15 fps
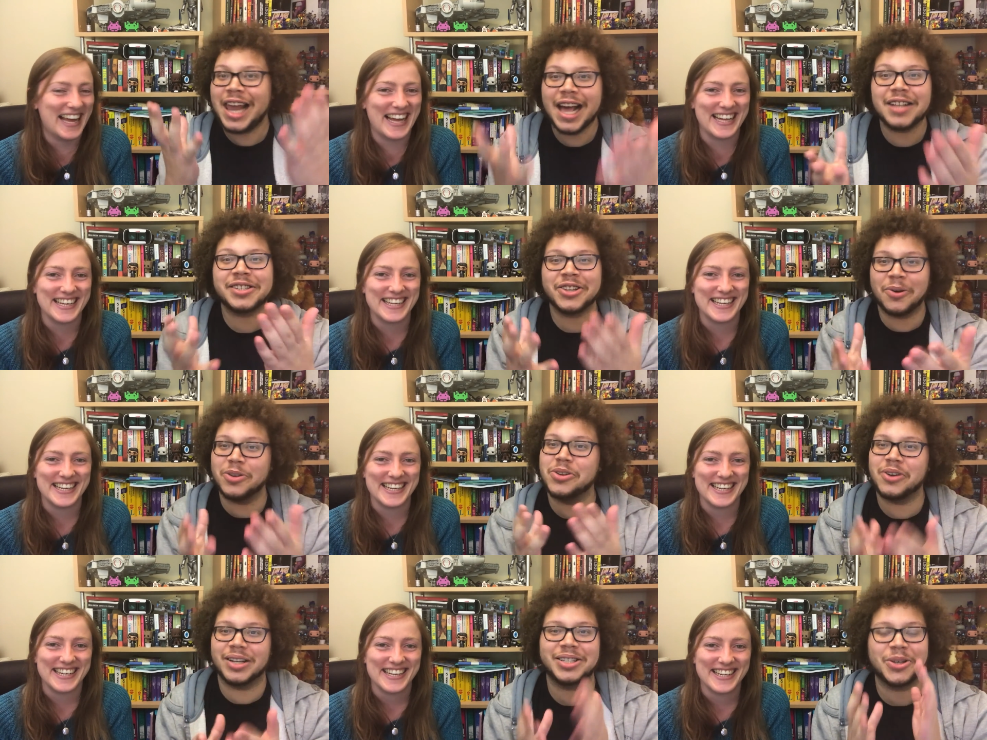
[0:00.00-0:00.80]
Speaker 1: Let us know
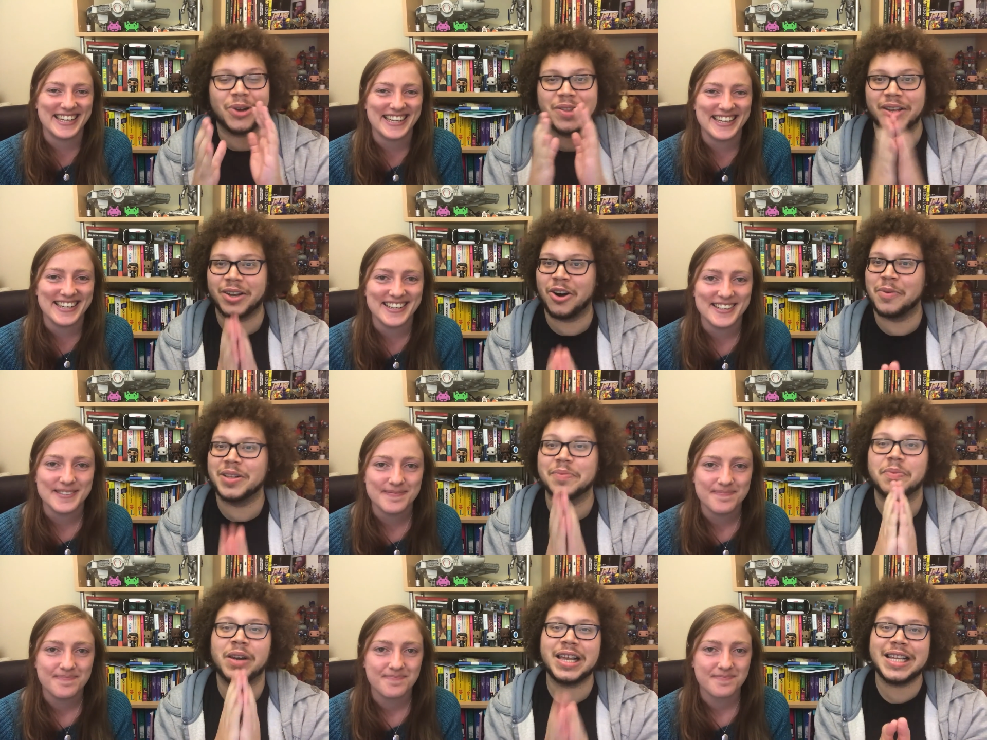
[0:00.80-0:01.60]
what you guys thought in the
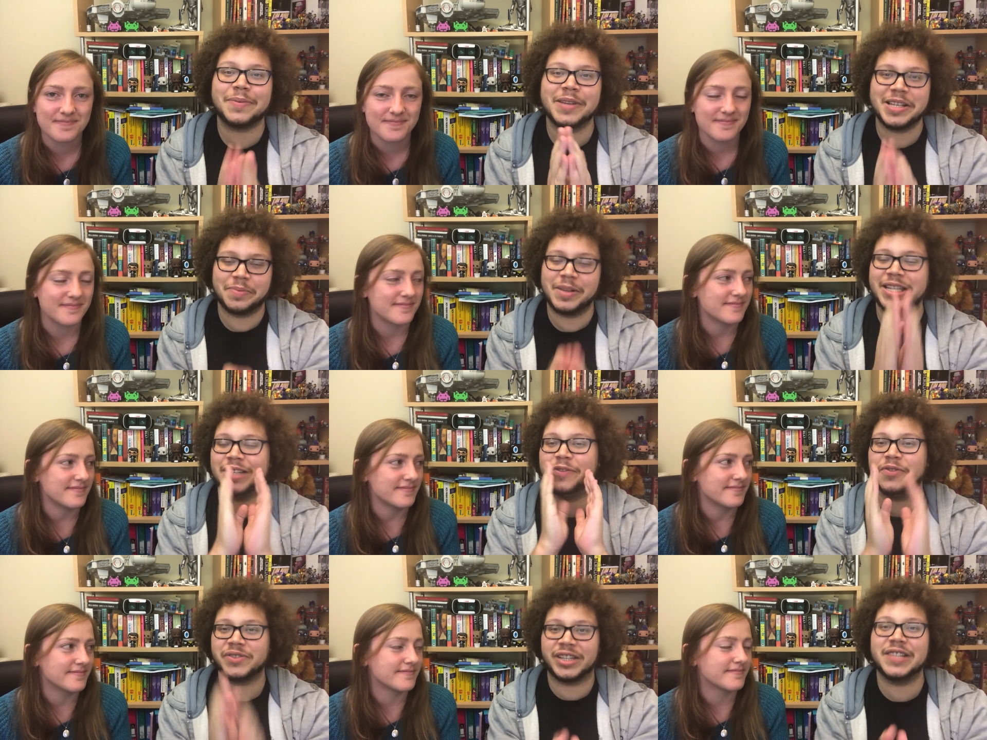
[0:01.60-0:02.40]
comments. Please, please,
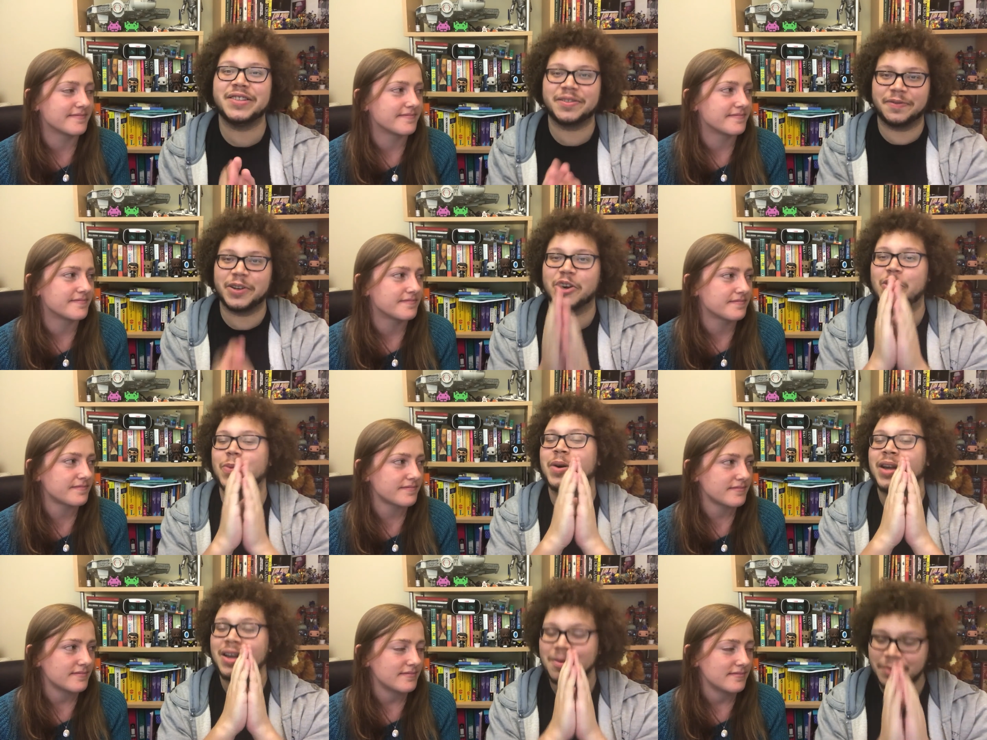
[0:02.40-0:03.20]
please, if you've seen this
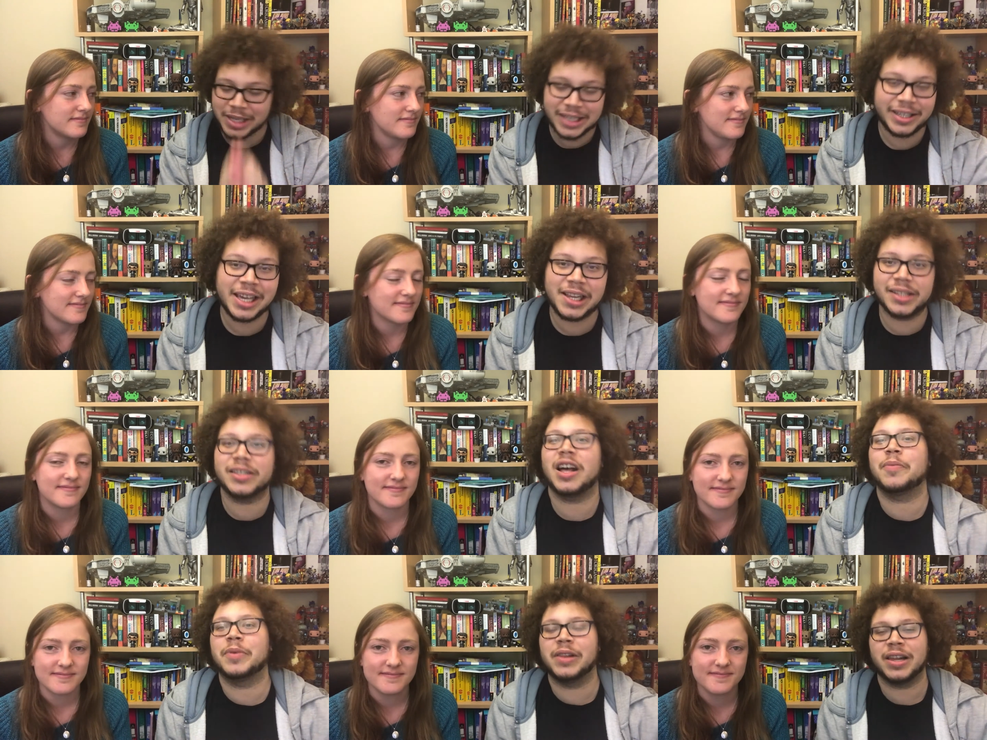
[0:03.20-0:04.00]
film, please hit
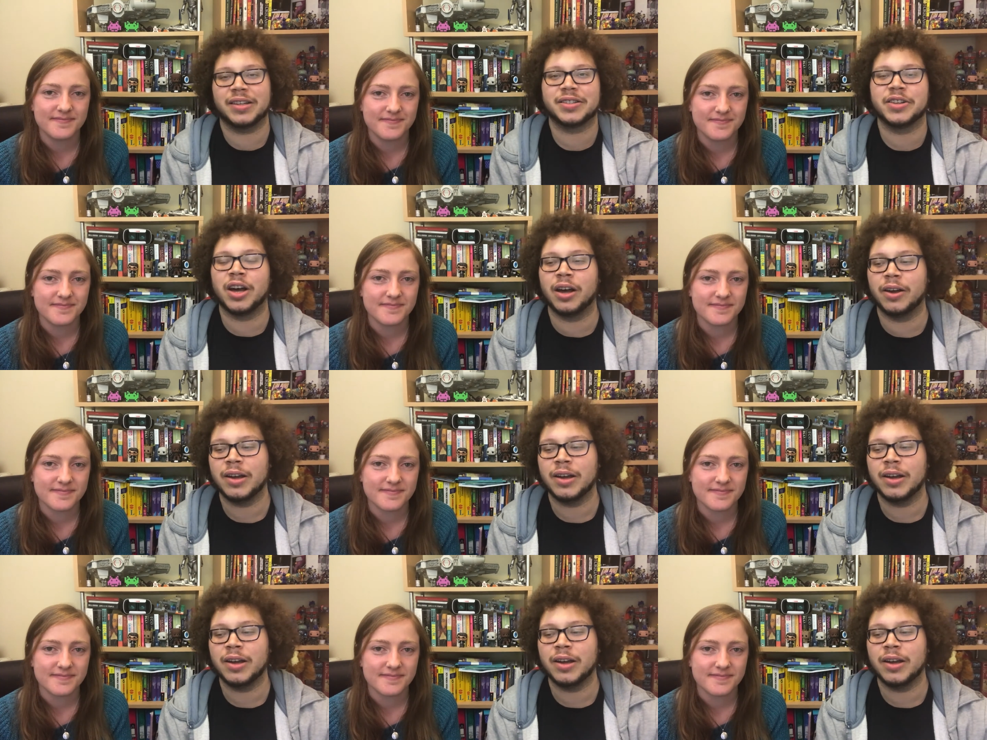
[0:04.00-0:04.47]
us up and let us